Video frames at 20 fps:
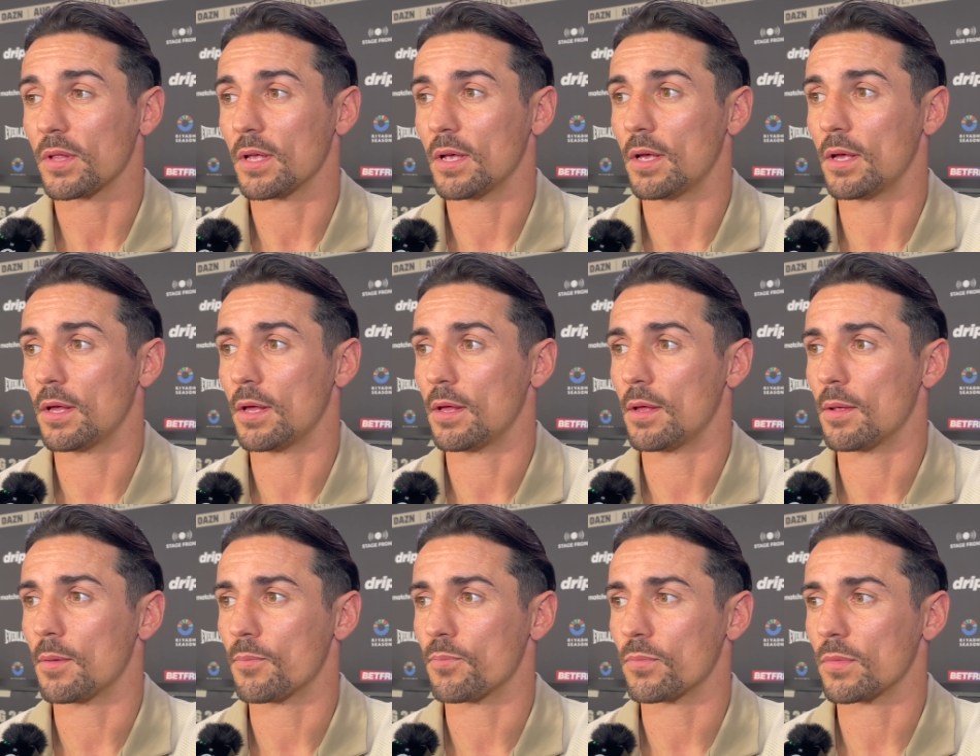
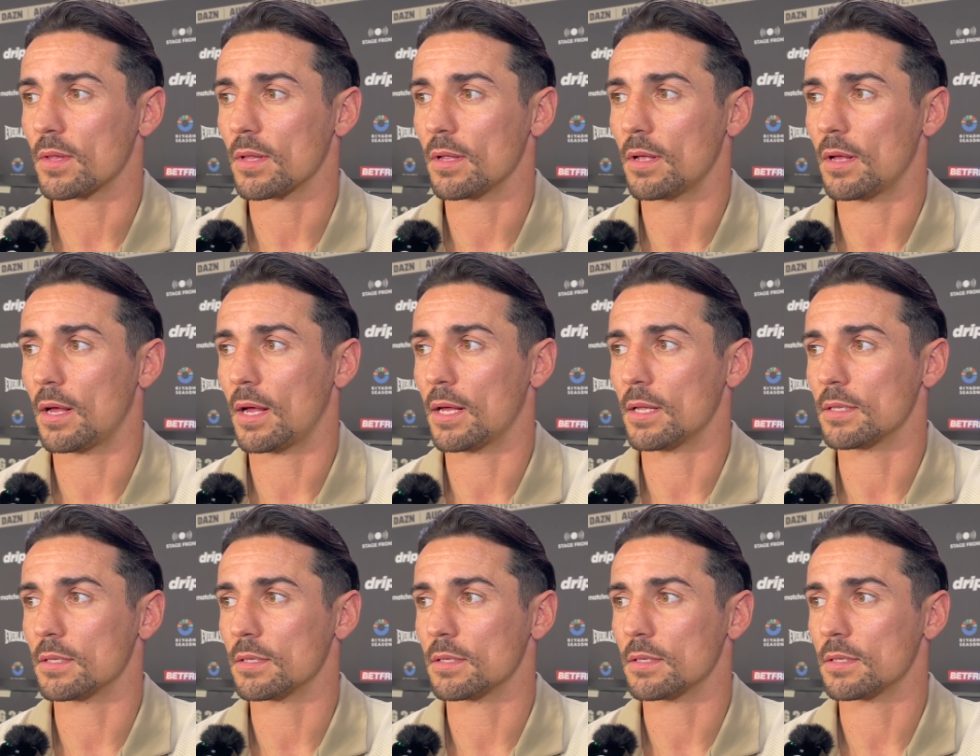Um,
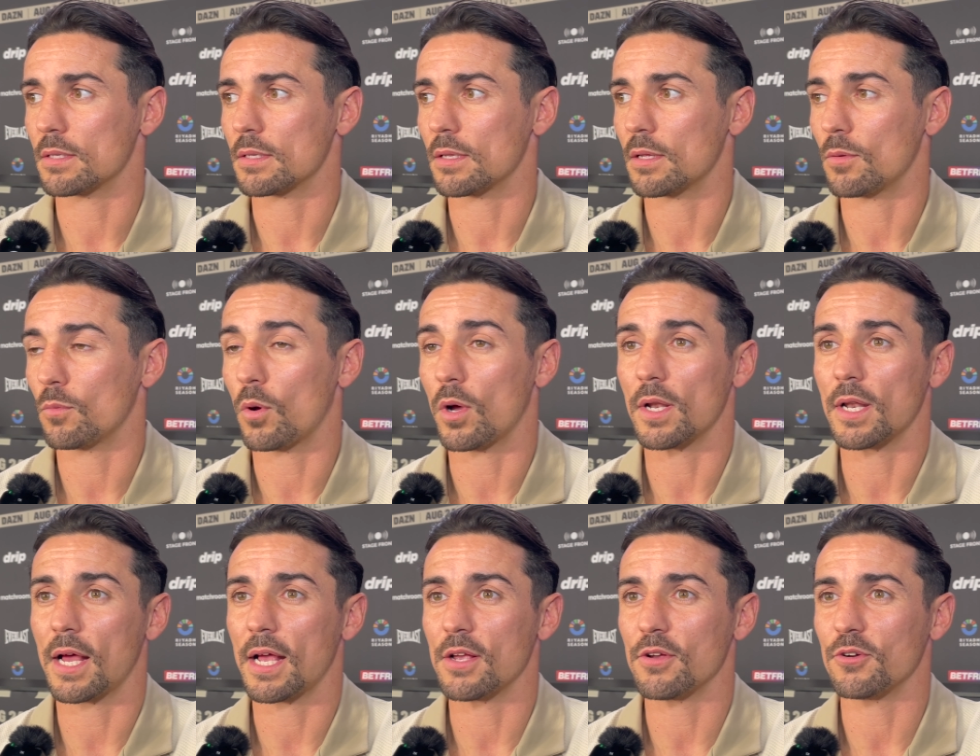and what a
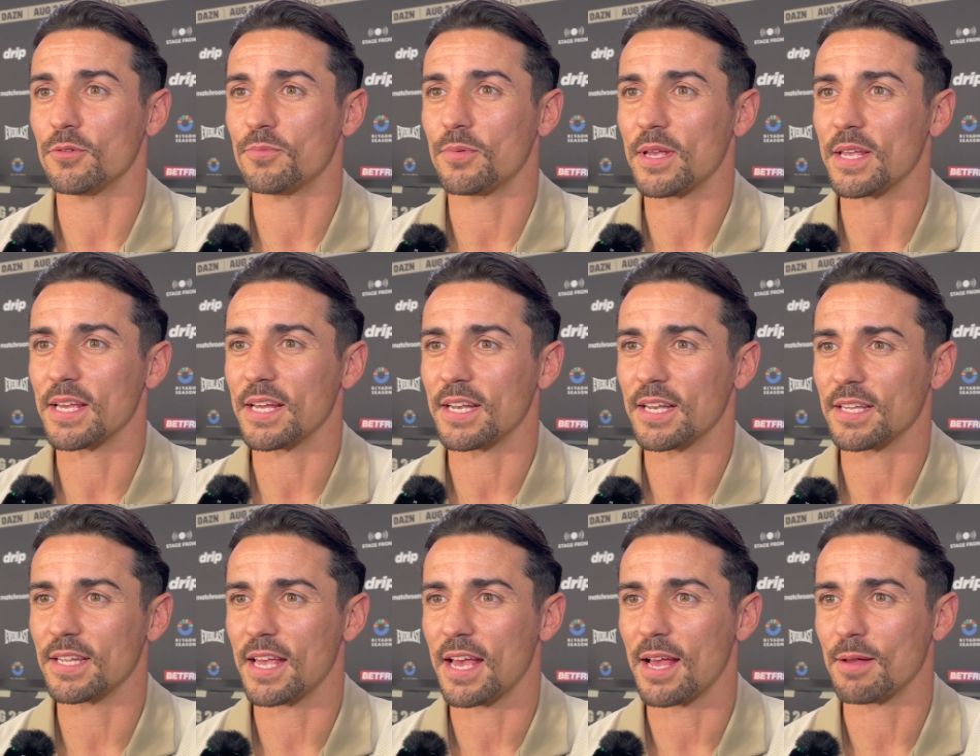night it'll be.
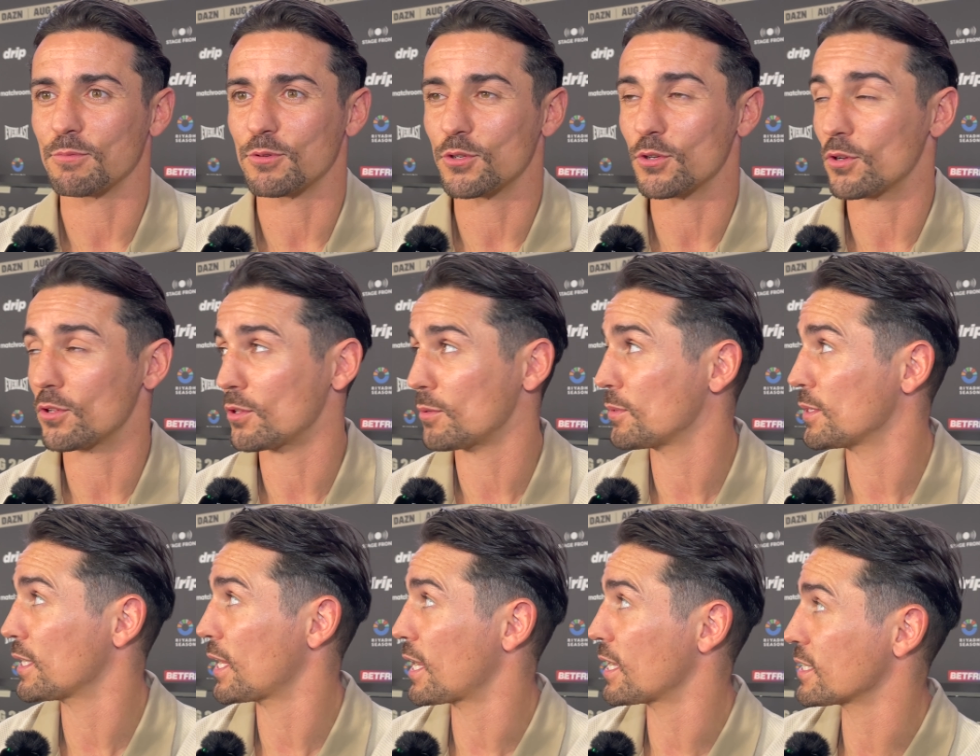And yeah, I'm sure it'll
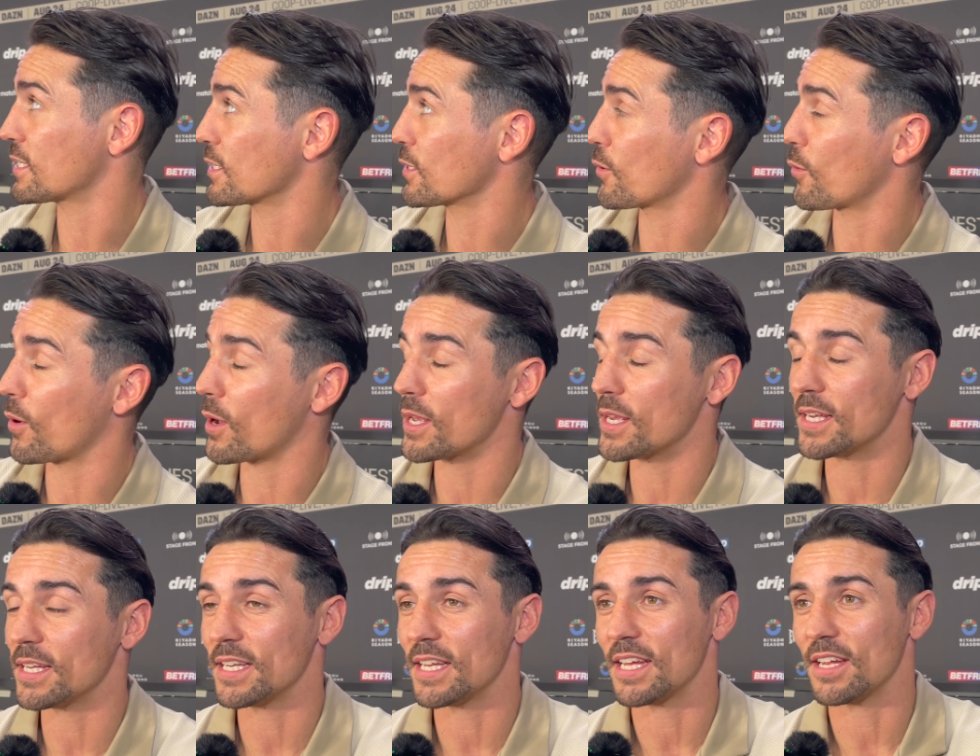be nice and
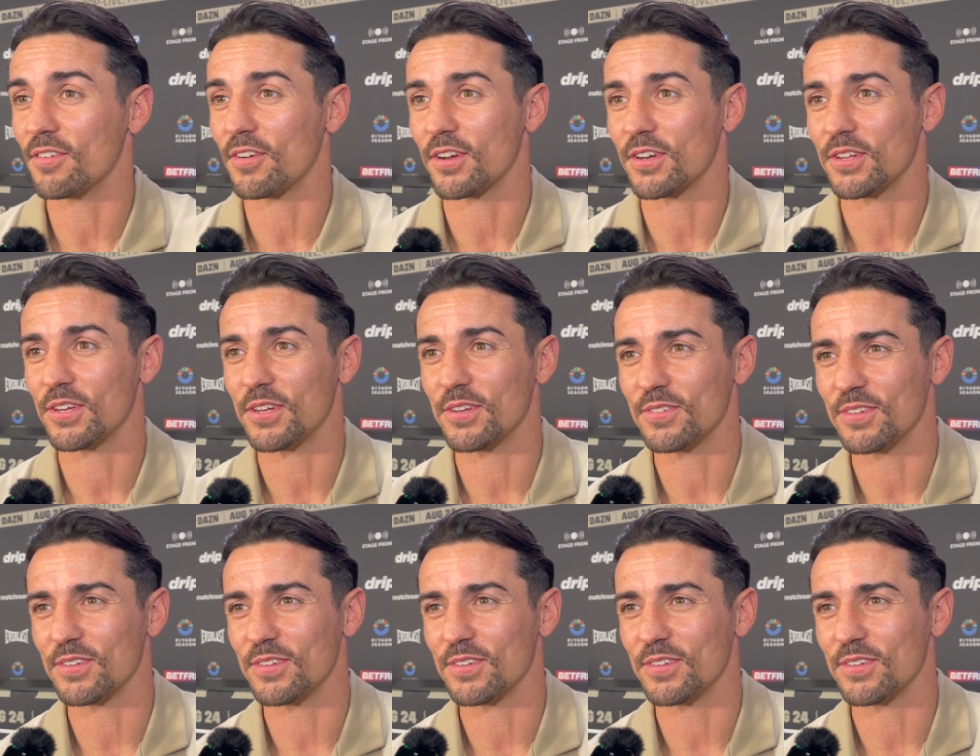quiet in here on uh,